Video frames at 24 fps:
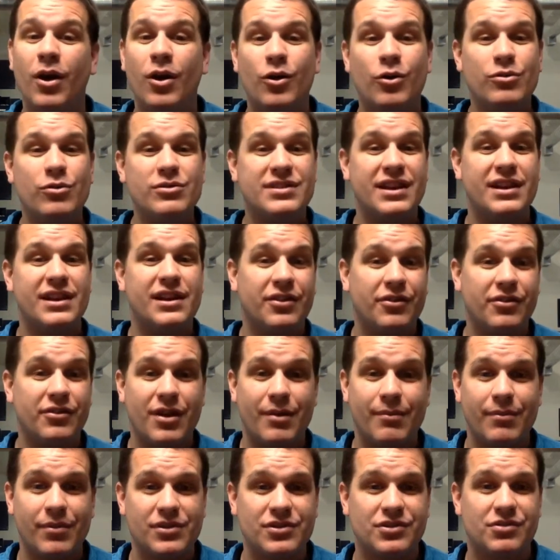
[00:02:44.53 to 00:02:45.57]
who's hitting their
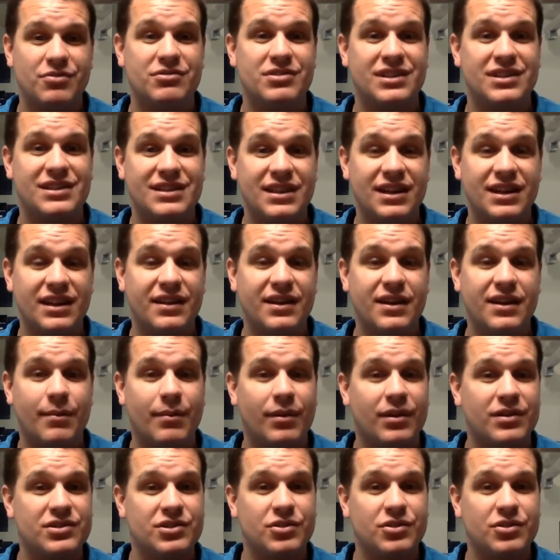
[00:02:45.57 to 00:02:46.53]
numbers, who's exceeding the numbers,